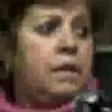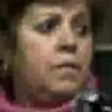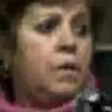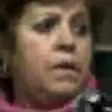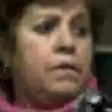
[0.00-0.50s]

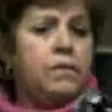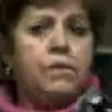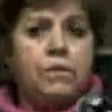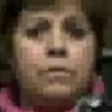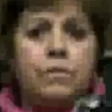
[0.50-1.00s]
Well,
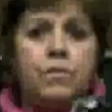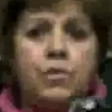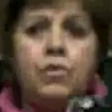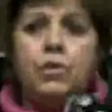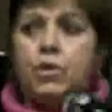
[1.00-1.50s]

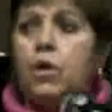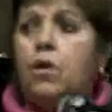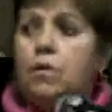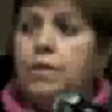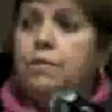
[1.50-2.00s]
you
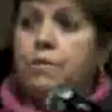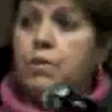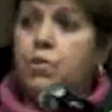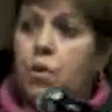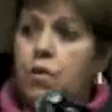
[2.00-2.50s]
saw the
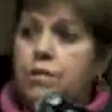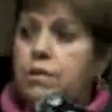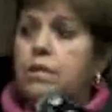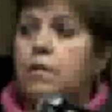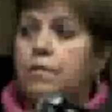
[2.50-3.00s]

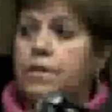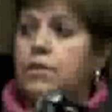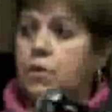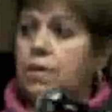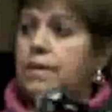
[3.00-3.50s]
result of the
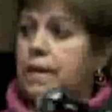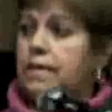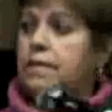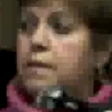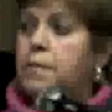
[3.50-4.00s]

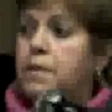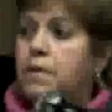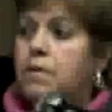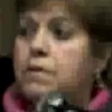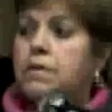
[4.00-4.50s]
solidarity
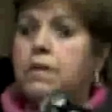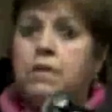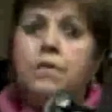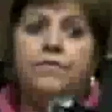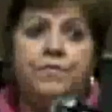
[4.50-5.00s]
because the
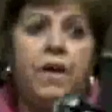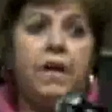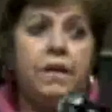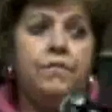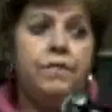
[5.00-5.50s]
Cuban
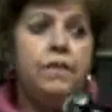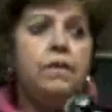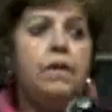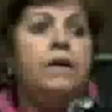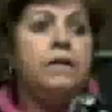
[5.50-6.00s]
5
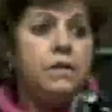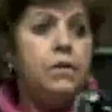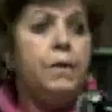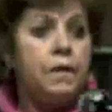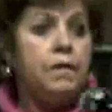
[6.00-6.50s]
are in
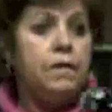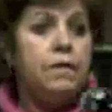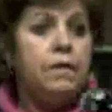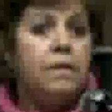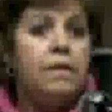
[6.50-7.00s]
Cuba
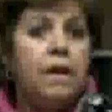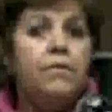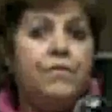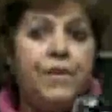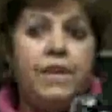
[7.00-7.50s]

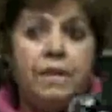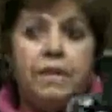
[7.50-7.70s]
and free.